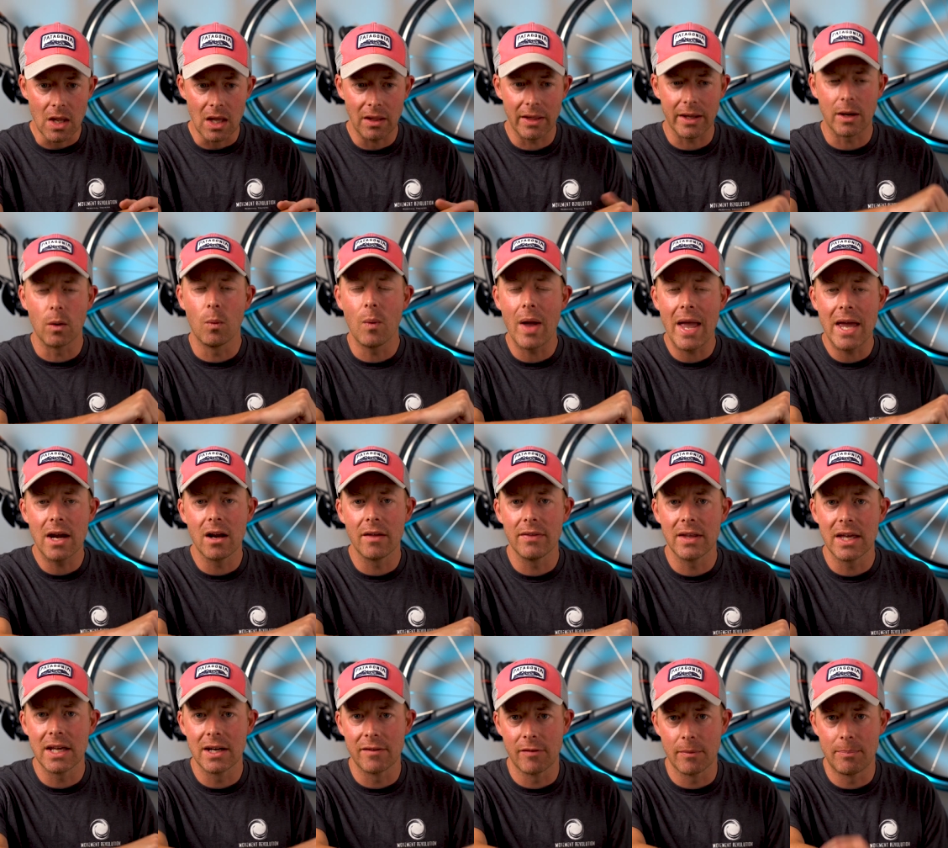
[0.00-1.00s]
like a weight on
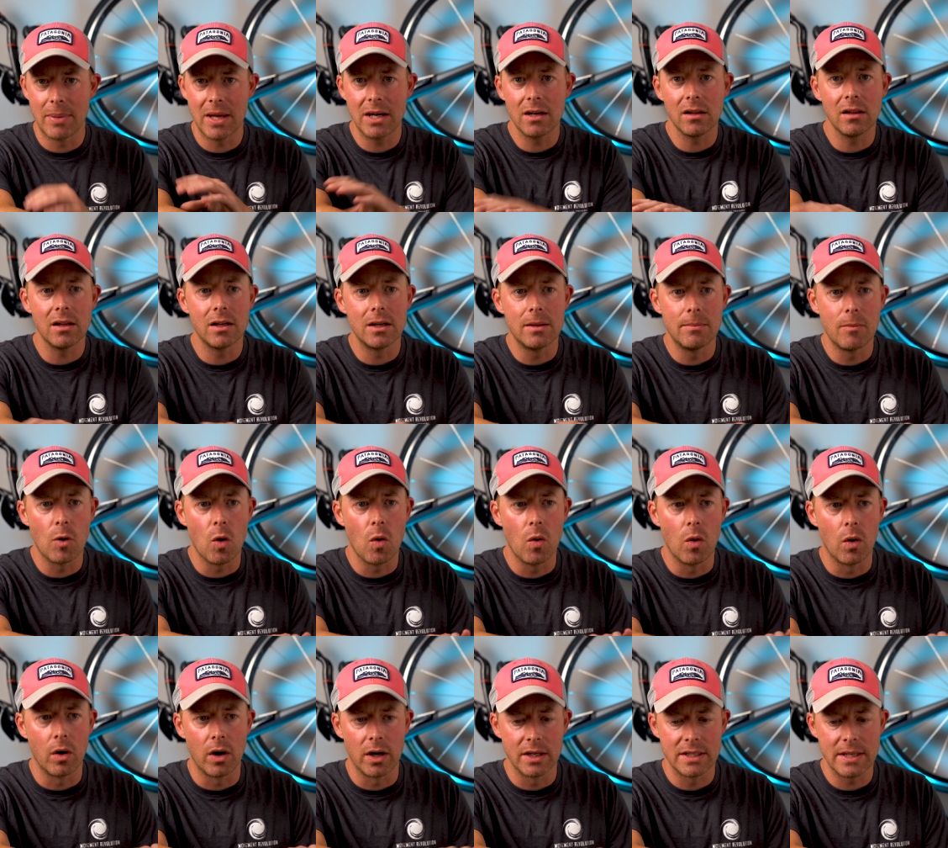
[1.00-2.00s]
the end of a pendulum
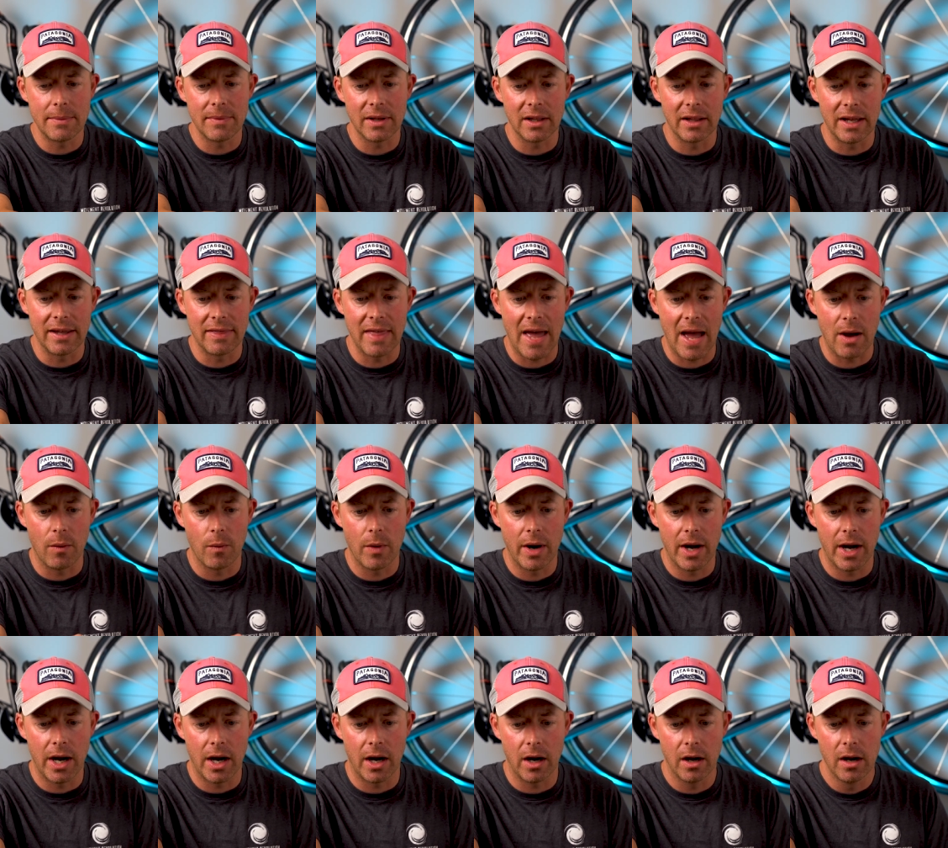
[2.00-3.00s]
or something like that
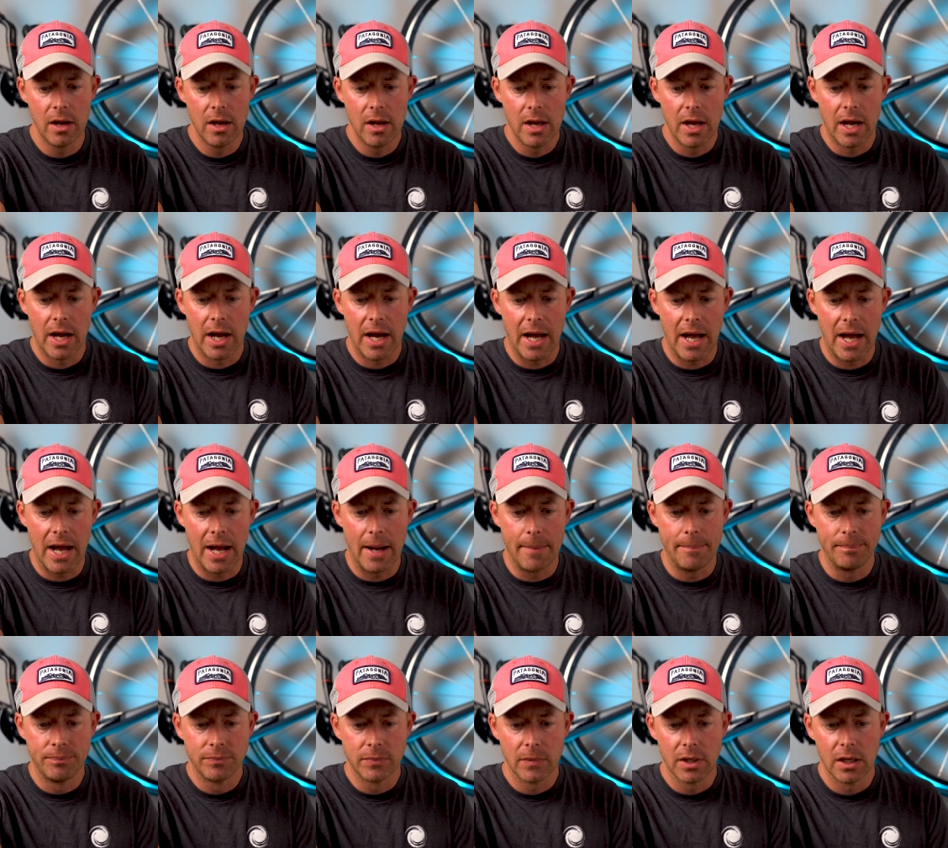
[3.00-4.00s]
where,
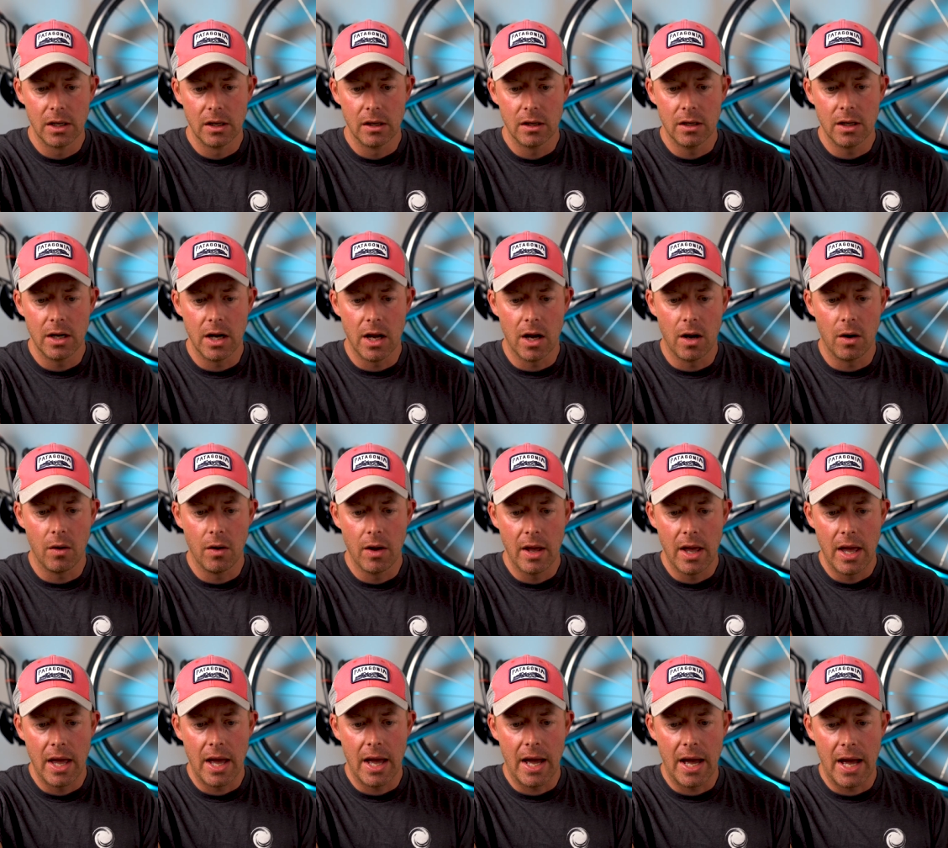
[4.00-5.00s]
um, you know,
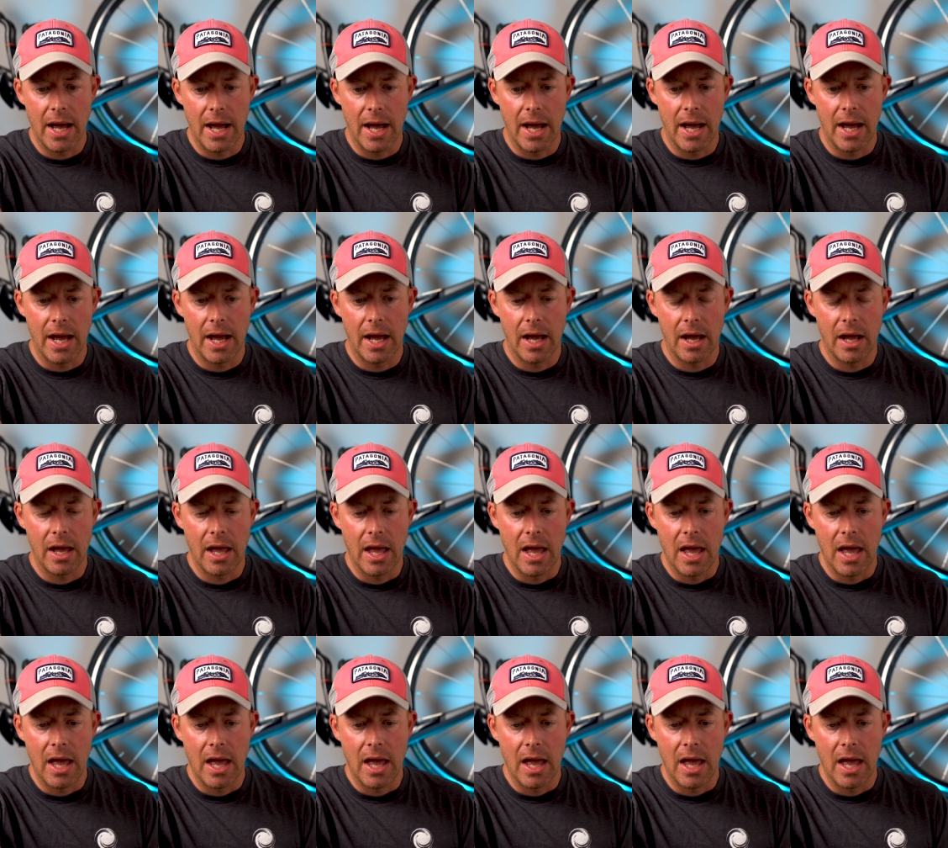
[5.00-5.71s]
uh,